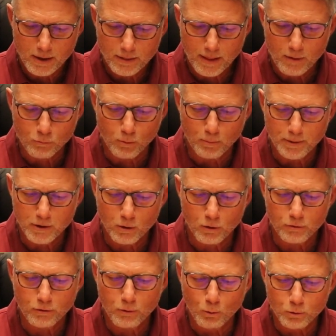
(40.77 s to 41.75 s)
They will be
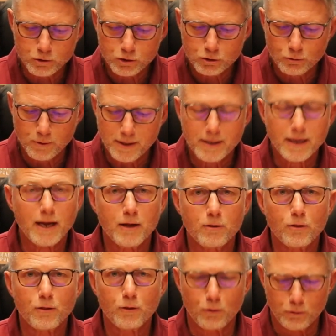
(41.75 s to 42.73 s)
on North Street
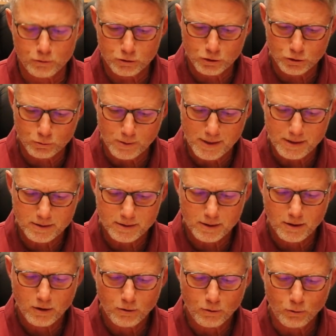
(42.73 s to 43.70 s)
and 3rd Street,
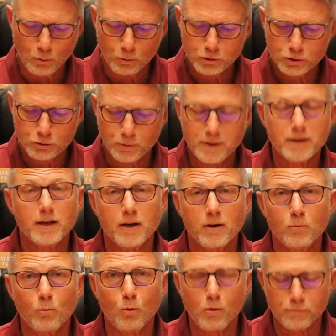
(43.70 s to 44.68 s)
North Street
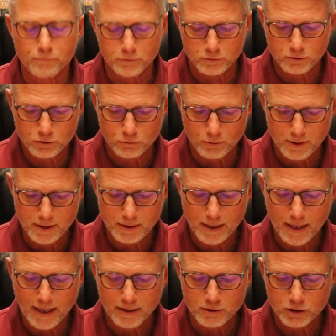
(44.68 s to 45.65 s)
and Wolford
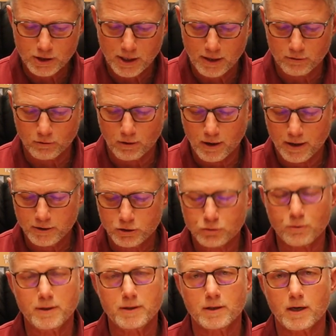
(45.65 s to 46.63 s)
Street, and Chandler Heights
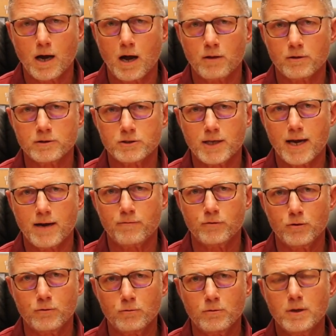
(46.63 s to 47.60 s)
Street and Collins
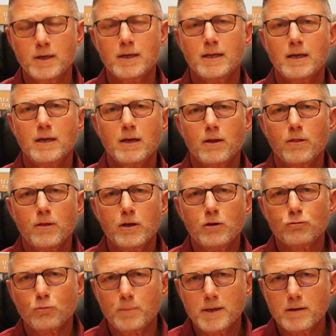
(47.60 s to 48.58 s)
Avenue.
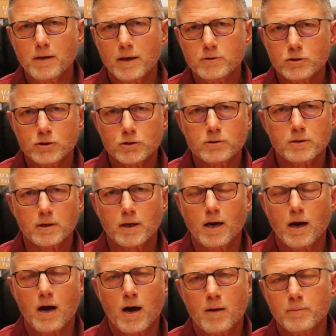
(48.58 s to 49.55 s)
These will be done just to
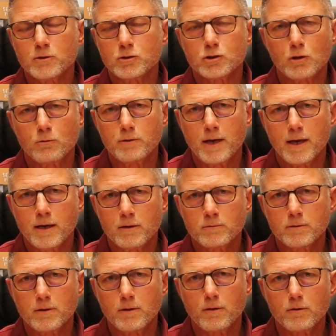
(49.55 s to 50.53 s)
calm and slow
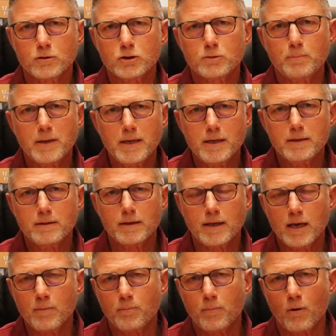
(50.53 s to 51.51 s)
down the speed to
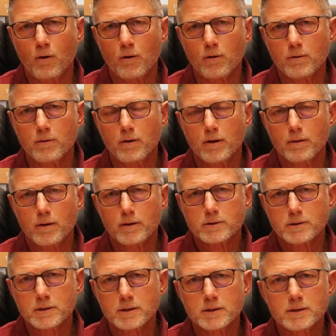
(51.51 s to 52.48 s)
keep our
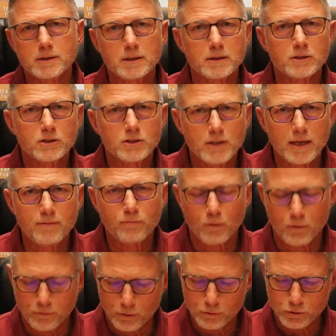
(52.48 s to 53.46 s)
citizens safe
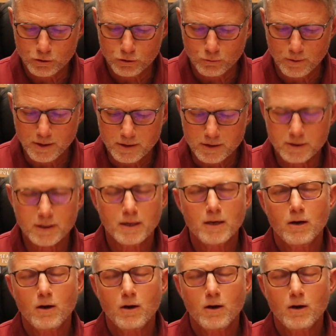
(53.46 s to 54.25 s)
on those streets.